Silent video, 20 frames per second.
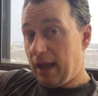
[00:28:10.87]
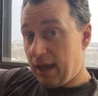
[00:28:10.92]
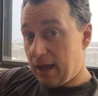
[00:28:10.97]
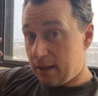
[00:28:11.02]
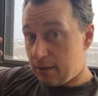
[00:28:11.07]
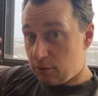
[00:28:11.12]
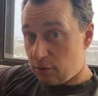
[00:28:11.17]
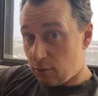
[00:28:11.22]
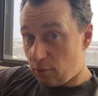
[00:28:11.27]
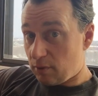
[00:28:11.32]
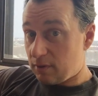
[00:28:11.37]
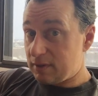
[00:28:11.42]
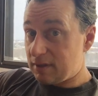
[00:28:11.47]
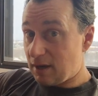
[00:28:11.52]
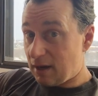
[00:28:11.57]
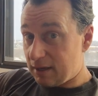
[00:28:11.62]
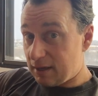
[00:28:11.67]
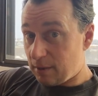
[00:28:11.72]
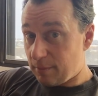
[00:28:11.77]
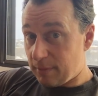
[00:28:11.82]
And throwing
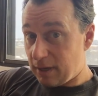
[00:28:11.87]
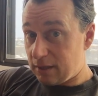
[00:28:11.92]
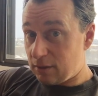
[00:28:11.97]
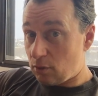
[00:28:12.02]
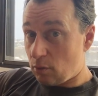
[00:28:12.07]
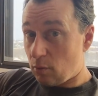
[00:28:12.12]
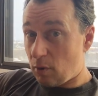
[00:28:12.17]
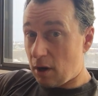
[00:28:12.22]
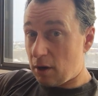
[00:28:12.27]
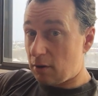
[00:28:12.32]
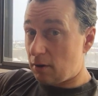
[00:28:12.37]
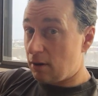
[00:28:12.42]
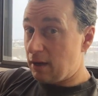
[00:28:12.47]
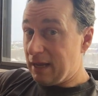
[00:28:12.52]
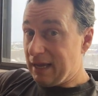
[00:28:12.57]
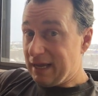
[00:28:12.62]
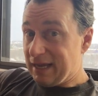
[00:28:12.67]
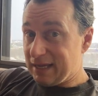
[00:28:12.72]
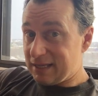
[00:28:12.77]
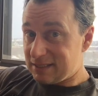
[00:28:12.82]
dynamite in the water
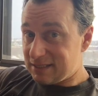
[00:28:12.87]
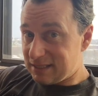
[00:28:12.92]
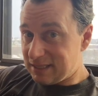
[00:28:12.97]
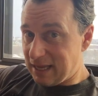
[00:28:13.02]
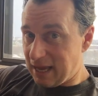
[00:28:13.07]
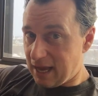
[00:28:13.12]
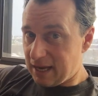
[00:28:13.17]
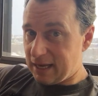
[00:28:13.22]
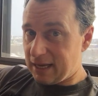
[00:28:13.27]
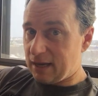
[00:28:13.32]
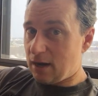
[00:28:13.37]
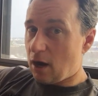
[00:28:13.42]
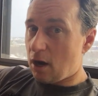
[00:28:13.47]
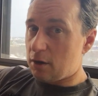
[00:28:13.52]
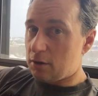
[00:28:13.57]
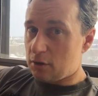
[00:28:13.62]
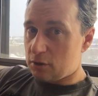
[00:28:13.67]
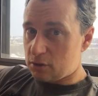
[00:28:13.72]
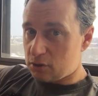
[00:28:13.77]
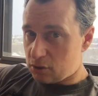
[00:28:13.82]
is getting
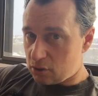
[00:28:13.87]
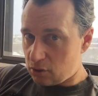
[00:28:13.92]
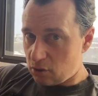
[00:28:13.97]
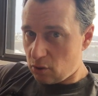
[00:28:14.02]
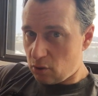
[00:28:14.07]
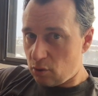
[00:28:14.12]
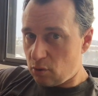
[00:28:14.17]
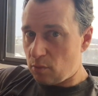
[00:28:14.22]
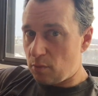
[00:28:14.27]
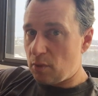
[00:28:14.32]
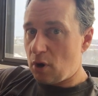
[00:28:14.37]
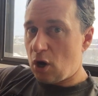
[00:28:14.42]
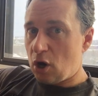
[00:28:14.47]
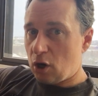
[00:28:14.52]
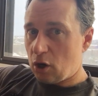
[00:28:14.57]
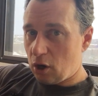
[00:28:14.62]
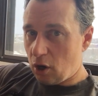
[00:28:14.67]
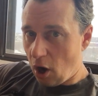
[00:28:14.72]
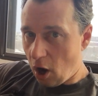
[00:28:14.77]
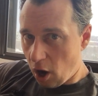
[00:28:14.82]
on a Zoom
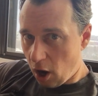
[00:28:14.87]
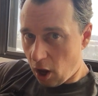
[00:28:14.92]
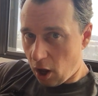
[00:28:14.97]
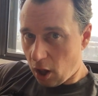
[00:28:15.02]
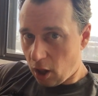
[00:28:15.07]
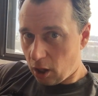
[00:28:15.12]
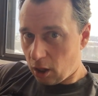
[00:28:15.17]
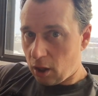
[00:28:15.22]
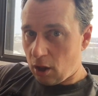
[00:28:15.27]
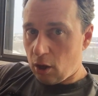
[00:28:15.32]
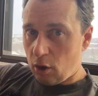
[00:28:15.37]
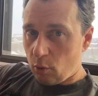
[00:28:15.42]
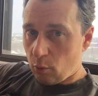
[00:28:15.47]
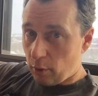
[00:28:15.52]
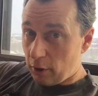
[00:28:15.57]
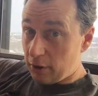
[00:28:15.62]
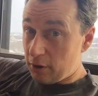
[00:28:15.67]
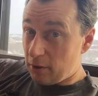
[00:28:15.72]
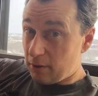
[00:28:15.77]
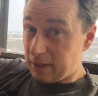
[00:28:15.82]
call
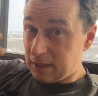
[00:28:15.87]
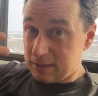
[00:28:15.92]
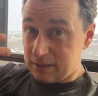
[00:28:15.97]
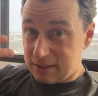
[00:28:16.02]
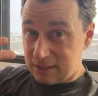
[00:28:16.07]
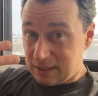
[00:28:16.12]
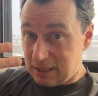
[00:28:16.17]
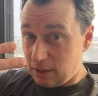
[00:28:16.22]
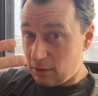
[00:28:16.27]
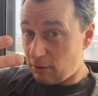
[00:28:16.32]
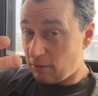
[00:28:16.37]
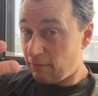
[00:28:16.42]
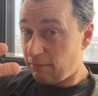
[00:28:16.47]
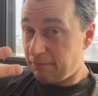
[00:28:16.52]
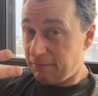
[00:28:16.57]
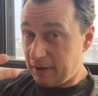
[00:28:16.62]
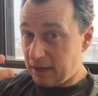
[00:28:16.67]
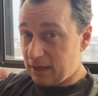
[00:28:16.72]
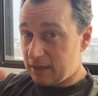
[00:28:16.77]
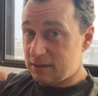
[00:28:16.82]
where you can see their
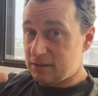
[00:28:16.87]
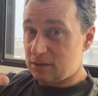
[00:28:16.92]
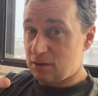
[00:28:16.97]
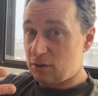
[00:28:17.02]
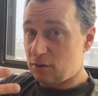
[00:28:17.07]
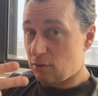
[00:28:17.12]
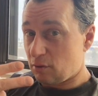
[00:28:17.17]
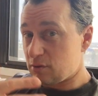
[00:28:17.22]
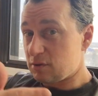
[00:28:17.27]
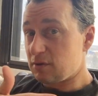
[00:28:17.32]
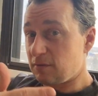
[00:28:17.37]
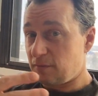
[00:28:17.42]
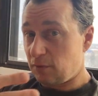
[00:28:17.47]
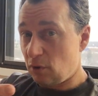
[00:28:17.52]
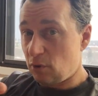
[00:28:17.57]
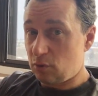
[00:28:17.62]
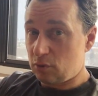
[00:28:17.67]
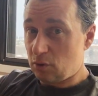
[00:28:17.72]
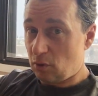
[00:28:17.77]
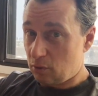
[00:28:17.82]
face. Those of
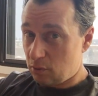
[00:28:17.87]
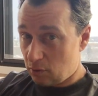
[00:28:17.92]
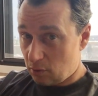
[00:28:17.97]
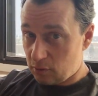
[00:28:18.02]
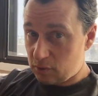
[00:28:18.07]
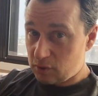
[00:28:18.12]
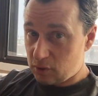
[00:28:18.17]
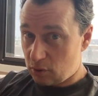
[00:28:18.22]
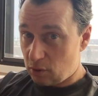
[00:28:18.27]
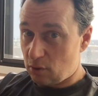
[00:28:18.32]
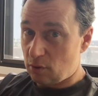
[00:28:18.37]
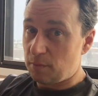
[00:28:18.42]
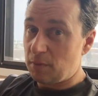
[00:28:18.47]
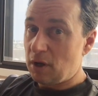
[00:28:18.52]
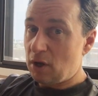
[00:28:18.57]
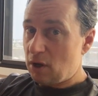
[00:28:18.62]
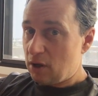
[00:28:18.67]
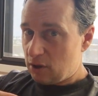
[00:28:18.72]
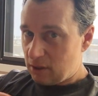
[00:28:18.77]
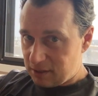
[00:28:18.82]
you who don't know Zoom,
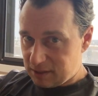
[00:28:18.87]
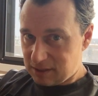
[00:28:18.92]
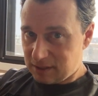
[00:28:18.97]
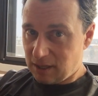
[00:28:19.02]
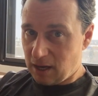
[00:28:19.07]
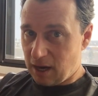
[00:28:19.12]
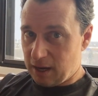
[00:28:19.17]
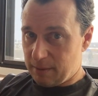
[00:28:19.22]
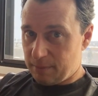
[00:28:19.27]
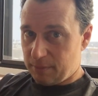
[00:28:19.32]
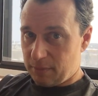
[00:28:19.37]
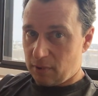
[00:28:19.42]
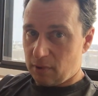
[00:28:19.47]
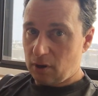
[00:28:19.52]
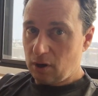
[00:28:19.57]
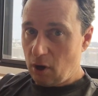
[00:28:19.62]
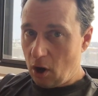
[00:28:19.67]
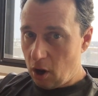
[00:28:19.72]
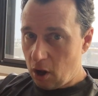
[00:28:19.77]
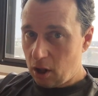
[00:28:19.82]
Skype
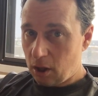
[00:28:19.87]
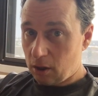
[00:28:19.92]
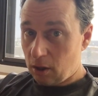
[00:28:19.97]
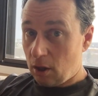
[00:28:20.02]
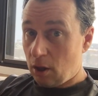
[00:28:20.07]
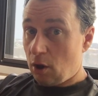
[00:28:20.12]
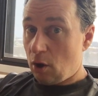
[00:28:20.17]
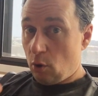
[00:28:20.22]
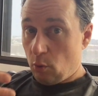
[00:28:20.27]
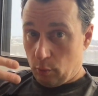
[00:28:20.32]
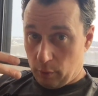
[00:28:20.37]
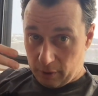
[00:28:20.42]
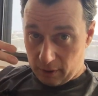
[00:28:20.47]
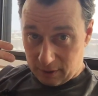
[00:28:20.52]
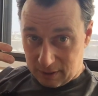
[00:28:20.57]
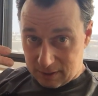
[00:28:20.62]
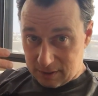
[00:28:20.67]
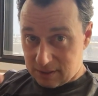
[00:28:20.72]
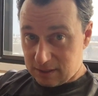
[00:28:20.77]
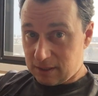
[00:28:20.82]
call where
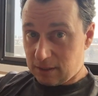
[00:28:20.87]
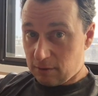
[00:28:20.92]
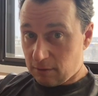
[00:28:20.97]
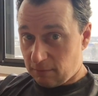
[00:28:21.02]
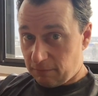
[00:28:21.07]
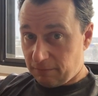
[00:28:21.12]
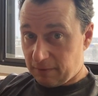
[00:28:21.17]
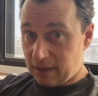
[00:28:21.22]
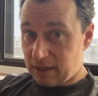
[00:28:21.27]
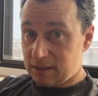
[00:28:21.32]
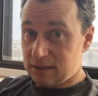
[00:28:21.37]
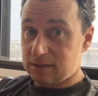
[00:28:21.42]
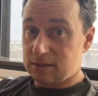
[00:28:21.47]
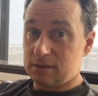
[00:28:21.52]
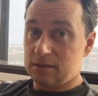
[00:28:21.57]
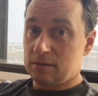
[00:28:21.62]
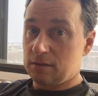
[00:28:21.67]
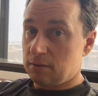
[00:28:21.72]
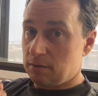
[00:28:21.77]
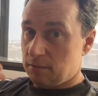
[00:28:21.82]
you can see their face.